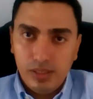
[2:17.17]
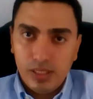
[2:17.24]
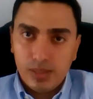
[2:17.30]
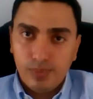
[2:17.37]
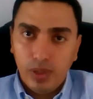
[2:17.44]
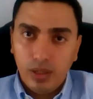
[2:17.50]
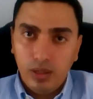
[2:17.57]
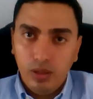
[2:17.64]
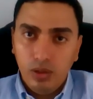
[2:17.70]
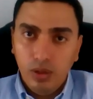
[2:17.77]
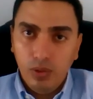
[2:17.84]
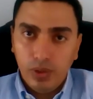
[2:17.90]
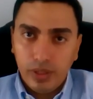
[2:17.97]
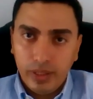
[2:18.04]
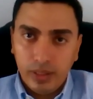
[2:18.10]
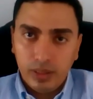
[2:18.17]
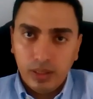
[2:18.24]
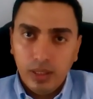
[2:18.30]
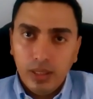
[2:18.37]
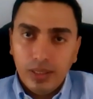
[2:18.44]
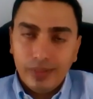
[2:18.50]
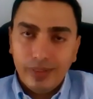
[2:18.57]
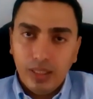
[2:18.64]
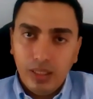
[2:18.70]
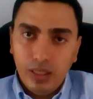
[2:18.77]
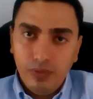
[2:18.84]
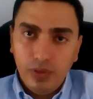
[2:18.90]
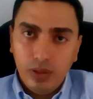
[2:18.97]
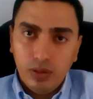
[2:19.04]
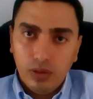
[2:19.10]
This is by lowering the
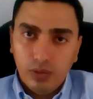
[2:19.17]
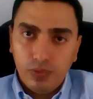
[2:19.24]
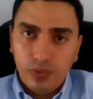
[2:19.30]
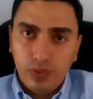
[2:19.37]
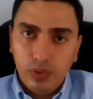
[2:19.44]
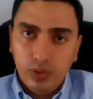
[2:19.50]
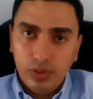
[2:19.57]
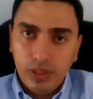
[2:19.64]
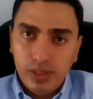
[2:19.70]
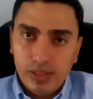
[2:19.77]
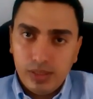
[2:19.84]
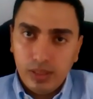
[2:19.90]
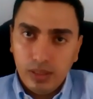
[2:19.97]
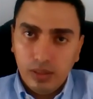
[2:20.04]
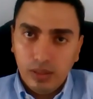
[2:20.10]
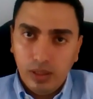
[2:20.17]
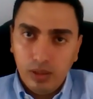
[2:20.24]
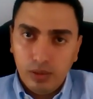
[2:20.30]
level of low density